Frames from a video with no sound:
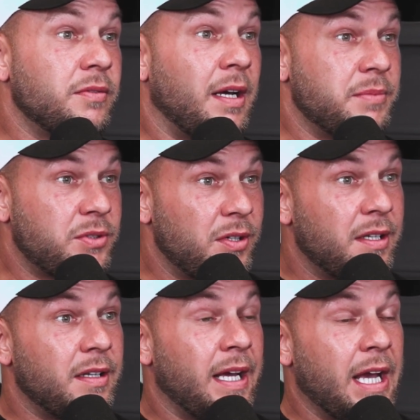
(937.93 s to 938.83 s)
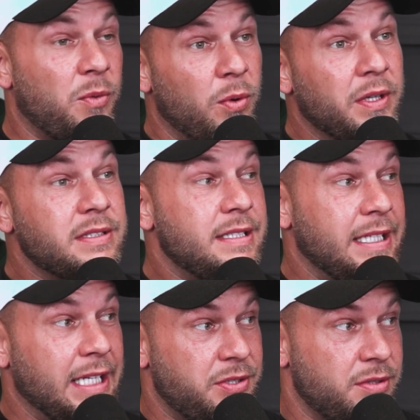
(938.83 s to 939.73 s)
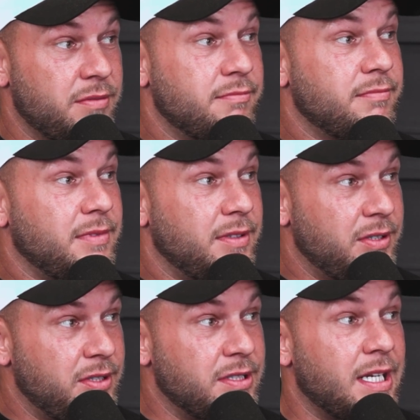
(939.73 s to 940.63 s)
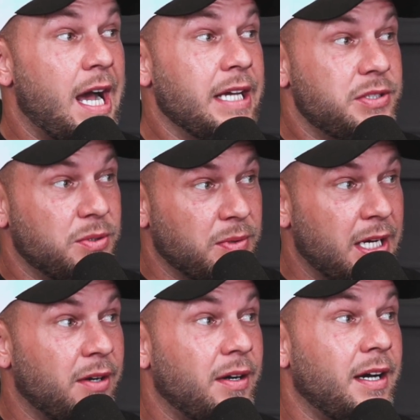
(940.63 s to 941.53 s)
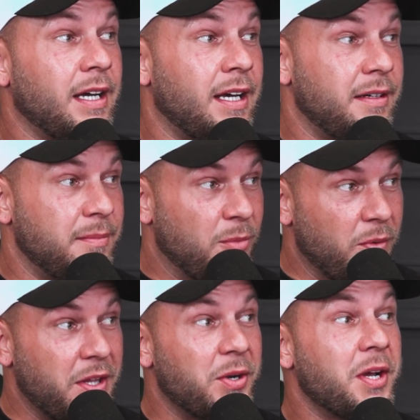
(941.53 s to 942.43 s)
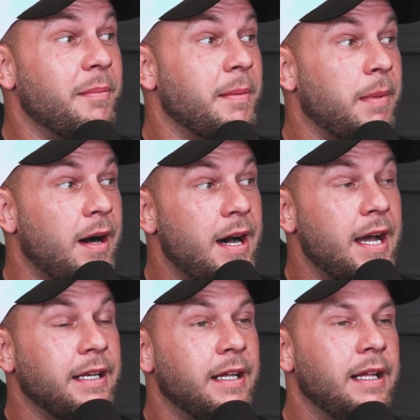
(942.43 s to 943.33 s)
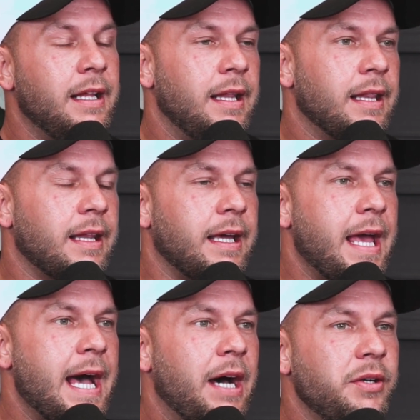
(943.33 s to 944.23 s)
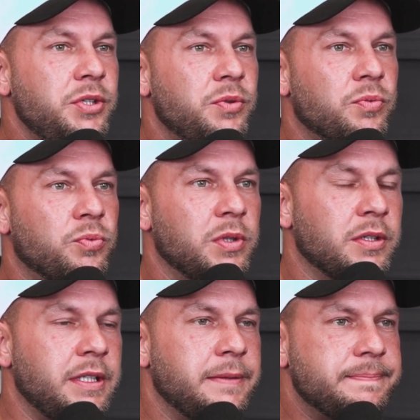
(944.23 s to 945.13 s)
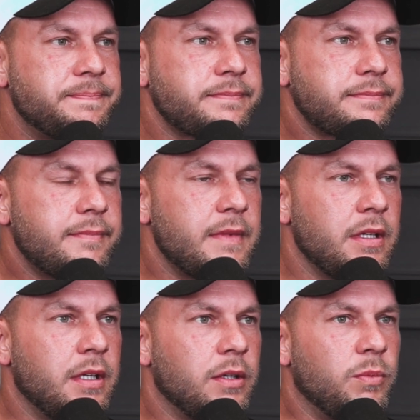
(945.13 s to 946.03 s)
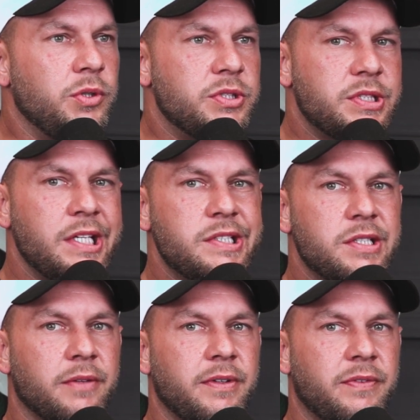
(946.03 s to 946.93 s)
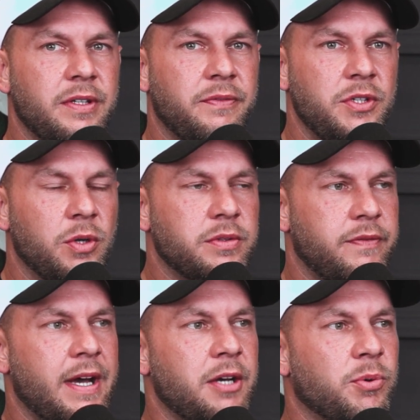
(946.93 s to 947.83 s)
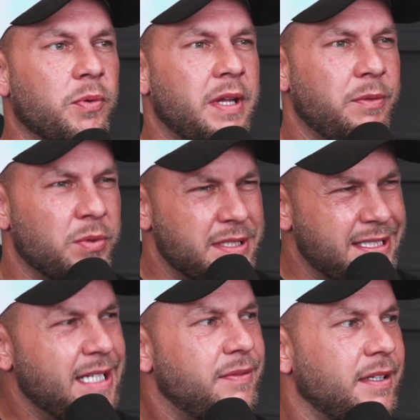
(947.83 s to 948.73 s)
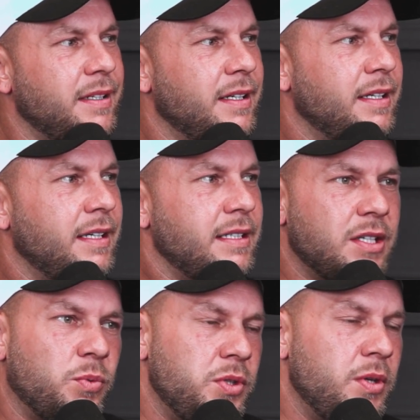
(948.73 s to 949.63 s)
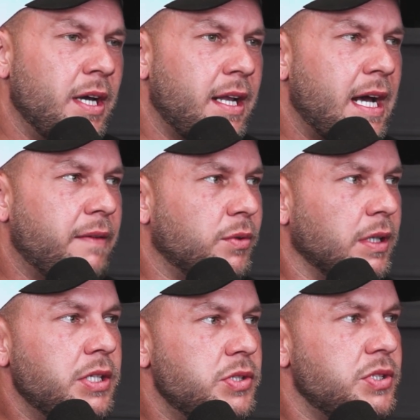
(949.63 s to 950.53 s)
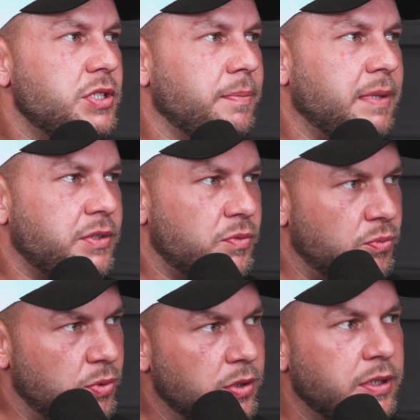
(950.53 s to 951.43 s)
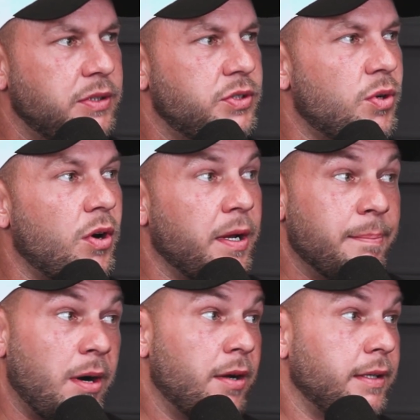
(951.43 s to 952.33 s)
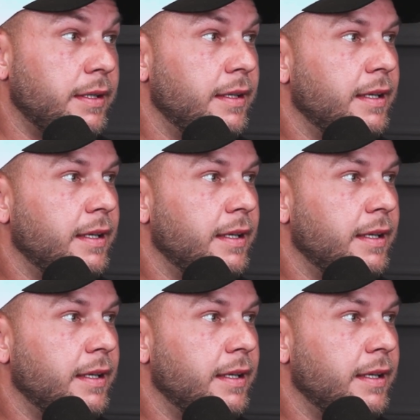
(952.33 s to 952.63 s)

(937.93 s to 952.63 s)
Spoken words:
I got one that's a teenager. She's in high school now. I got more that are coming behind. Like, how do you really, when you say stuff, if you know it's valuable or they receive it? He's like, well, you got to have a relationship that's really strong and bonded.